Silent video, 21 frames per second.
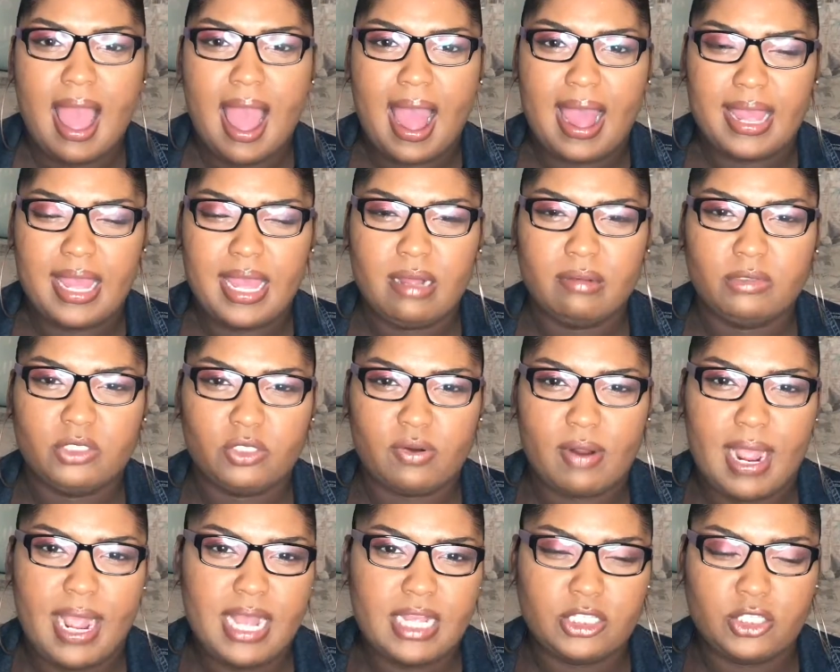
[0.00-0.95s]
I am
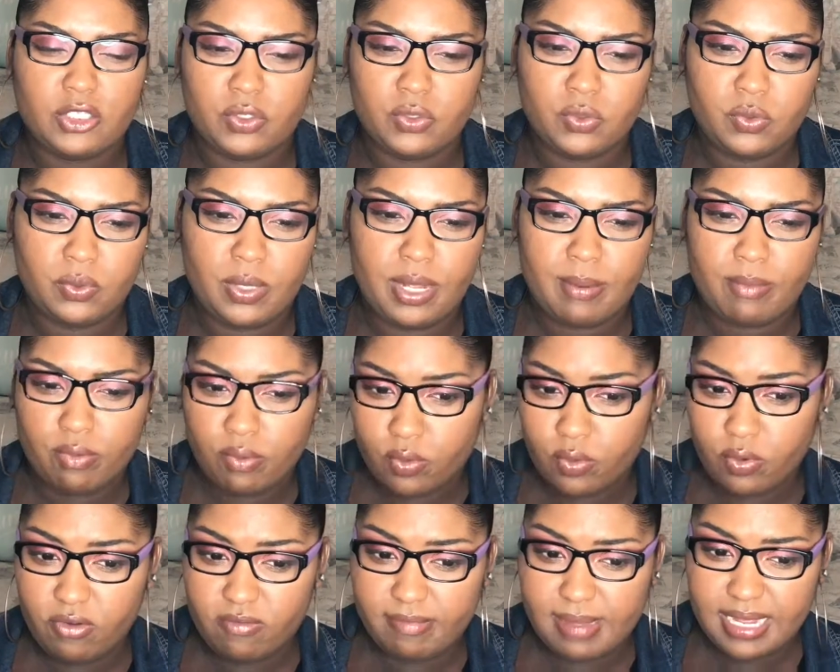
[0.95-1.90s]
trying to
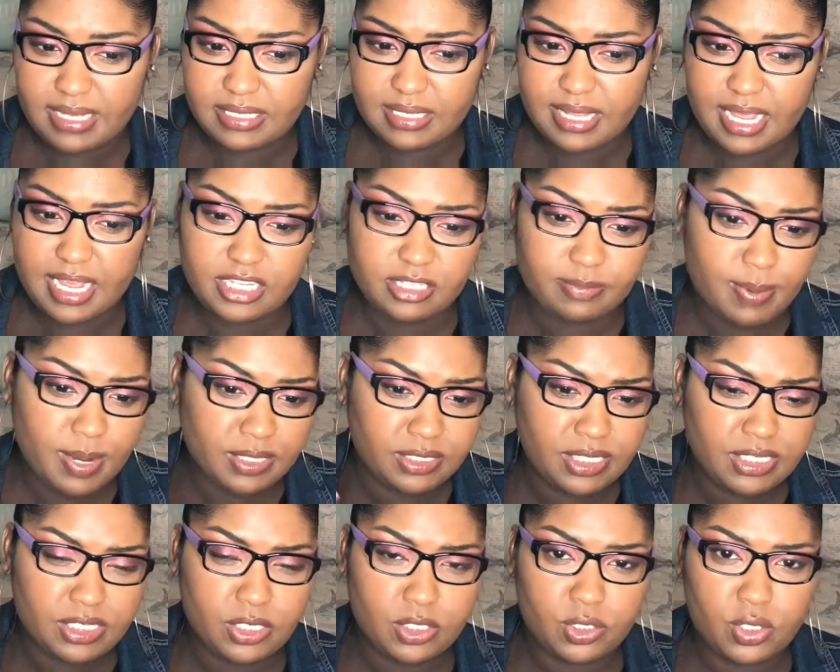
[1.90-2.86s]
improve my skin,
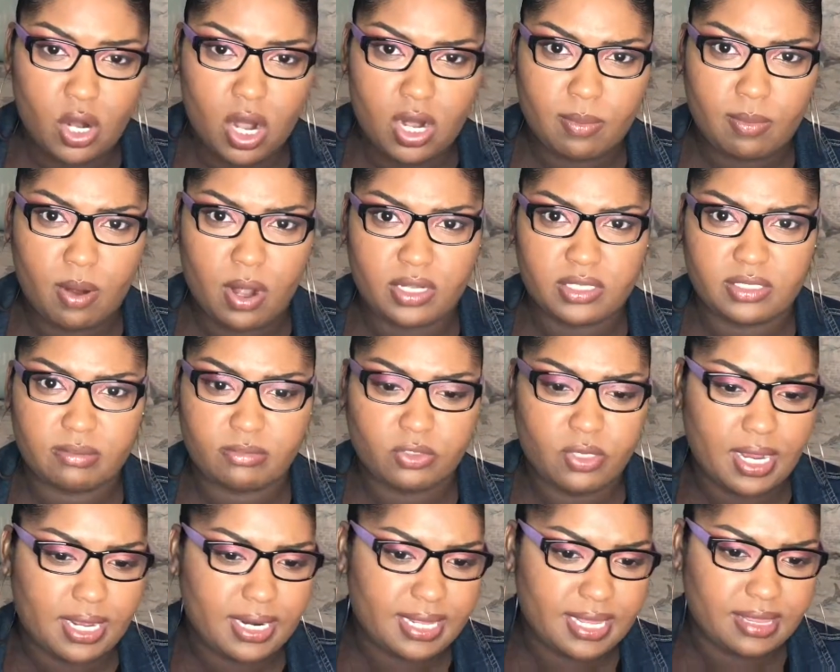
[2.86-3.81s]
especially the dark marks. I'm
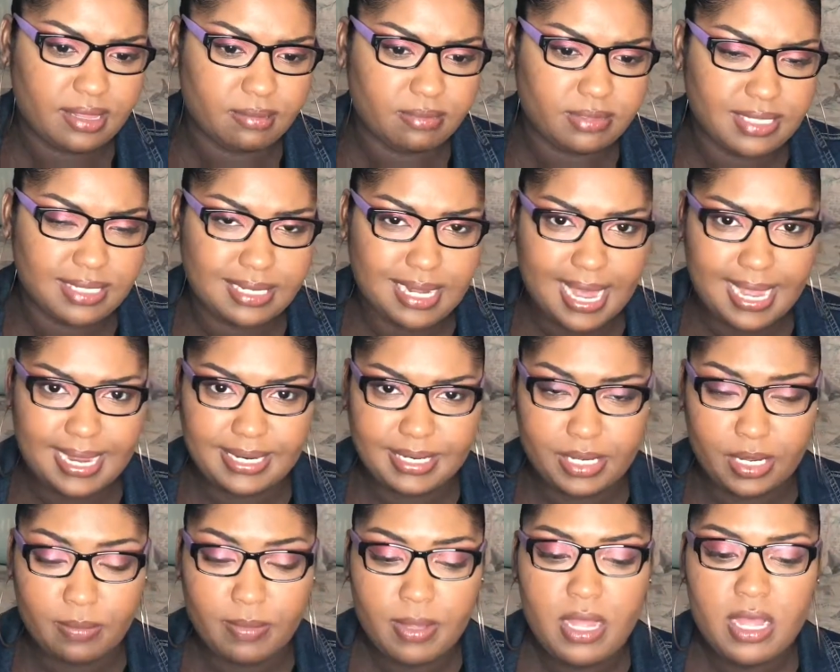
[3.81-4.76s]
trying to get them to
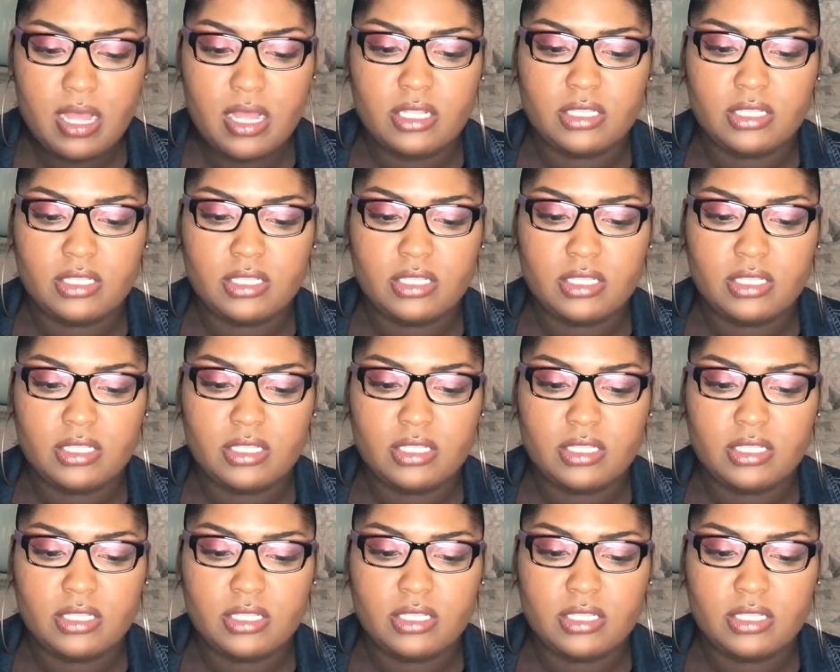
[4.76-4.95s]
lighten up.